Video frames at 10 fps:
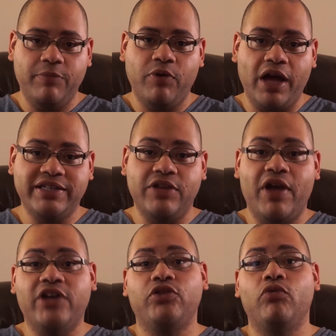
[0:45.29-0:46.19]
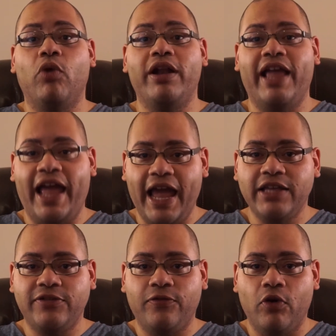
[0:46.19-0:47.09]
products can you actually run
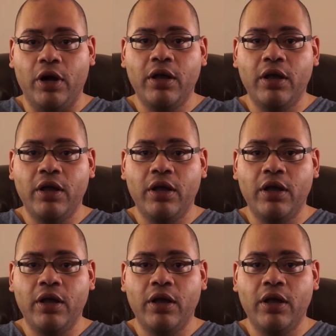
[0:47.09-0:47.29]
ads for?